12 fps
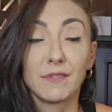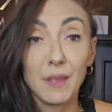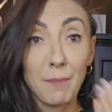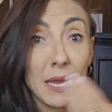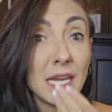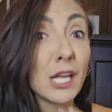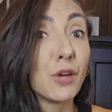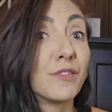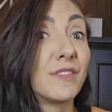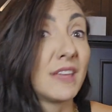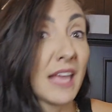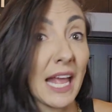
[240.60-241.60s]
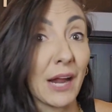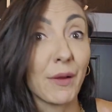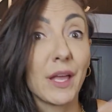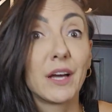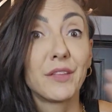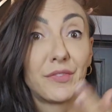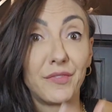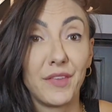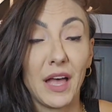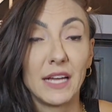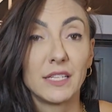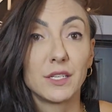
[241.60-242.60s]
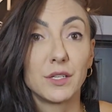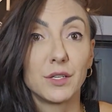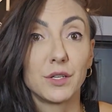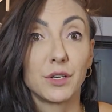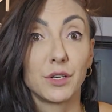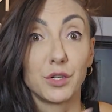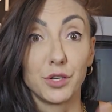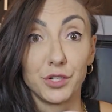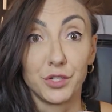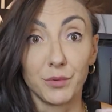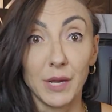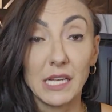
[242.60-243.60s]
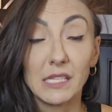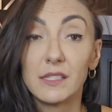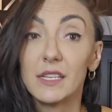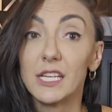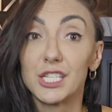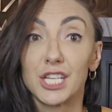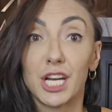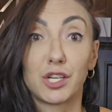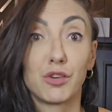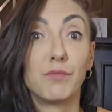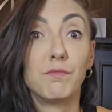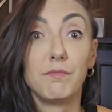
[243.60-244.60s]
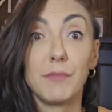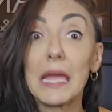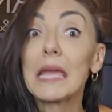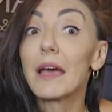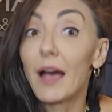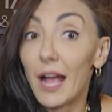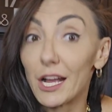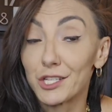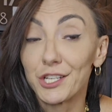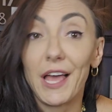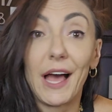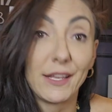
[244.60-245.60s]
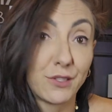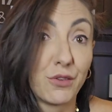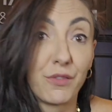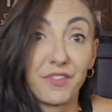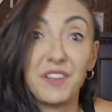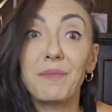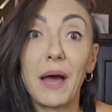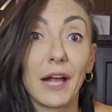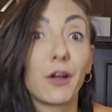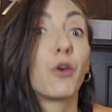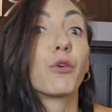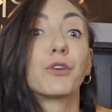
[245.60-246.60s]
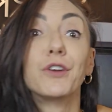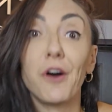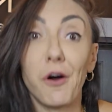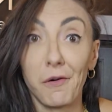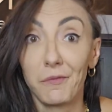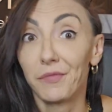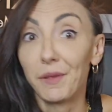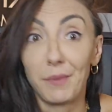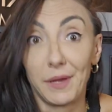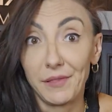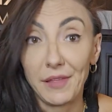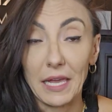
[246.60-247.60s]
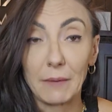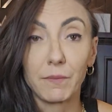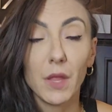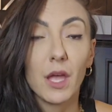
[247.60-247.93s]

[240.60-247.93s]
Depending on the area that you're doing, the injector may actually ask your feedback or not, depending.